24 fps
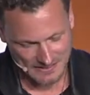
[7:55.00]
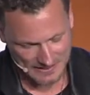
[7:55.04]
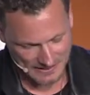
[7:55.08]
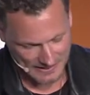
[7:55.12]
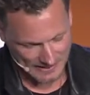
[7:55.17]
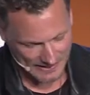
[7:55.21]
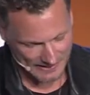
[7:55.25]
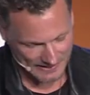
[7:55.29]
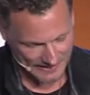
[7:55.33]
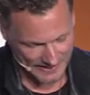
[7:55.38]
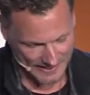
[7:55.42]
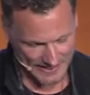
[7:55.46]

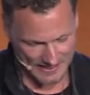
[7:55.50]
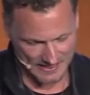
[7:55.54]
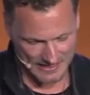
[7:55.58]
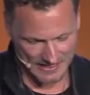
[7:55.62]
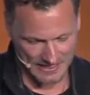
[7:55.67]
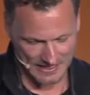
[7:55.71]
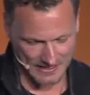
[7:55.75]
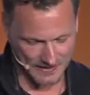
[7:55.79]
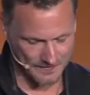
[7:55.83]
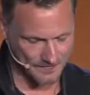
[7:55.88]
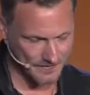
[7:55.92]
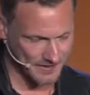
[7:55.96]
Again,
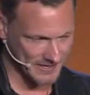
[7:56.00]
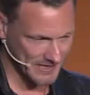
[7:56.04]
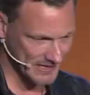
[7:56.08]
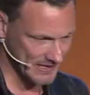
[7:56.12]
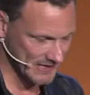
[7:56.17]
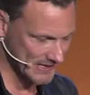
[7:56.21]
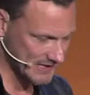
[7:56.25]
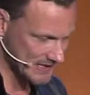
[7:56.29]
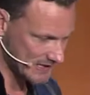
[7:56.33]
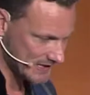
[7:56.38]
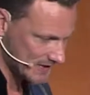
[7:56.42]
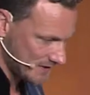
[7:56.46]
I
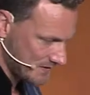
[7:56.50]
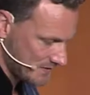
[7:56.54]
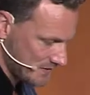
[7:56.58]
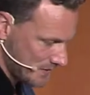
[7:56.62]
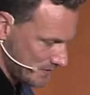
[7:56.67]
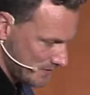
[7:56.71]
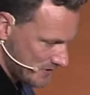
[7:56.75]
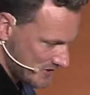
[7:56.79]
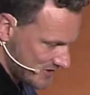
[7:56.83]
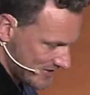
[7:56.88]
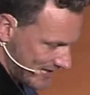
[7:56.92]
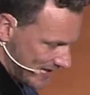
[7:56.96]
think
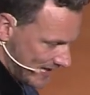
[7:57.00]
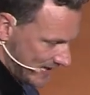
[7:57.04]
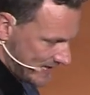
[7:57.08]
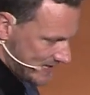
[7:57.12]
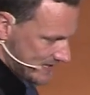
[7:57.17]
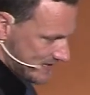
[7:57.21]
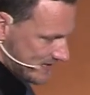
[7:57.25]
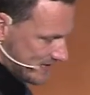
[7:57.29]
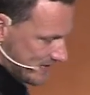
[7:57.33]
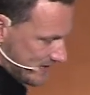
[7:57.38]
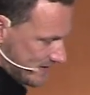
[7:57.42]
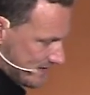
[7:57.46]
the
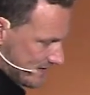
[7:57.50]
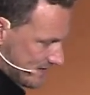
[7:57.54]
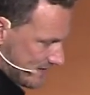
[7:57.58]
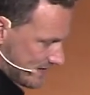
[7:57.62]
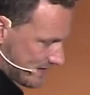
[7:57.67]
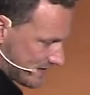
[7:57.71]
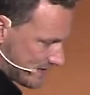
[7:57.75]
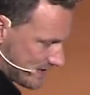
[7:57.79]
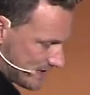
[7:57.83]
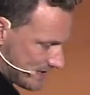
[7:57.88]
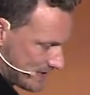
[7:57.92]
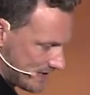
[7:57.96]
challenge is that
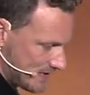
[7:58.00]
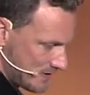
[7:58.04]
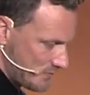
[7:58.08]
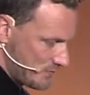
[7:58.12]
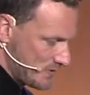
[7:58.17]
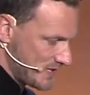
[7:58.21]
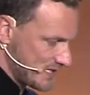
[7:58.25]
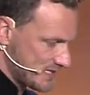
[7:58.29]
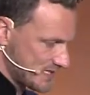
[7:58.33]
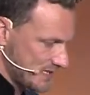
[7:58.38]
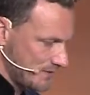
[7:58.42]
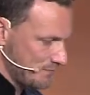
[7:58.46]
we
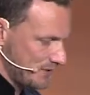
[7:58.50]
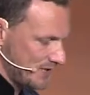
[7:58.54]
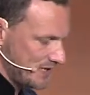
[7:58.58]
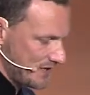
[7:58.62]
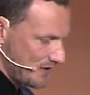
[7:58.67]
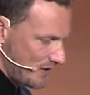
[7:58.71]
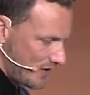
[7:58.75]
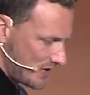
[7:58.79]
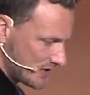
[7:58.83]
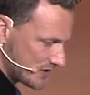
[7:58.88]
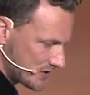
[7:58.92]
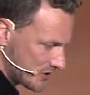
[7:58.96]
are simply
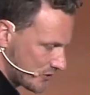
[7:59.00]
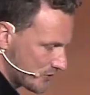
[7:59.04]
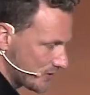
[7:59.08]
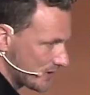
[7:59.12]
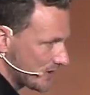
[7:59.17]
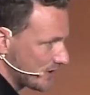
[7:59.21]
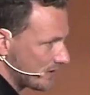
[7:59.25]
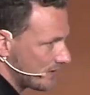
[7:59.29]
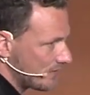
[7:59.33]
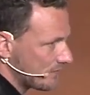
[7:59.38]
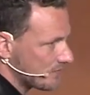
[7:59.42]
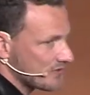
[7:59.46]
not good
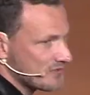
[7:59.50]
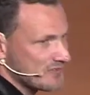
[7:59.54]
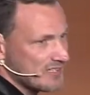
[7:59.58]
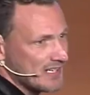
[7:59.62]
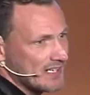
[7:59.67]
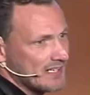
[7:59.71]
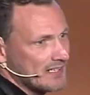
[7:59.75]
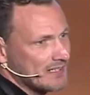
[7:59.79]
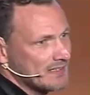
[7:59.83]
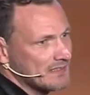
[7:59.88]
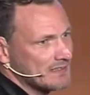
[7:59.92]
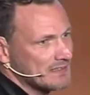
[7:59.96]
enough to
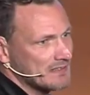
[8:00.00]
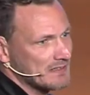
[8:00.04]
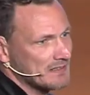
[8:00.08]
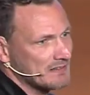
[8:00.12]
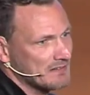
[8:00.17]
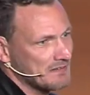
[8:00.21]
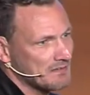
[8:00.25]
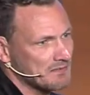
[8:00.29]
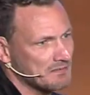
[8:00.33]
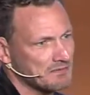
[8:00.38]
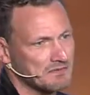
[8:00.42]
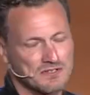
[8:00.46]
telling
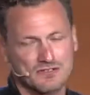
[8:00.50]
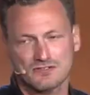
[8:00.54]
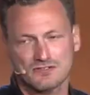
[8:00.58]
the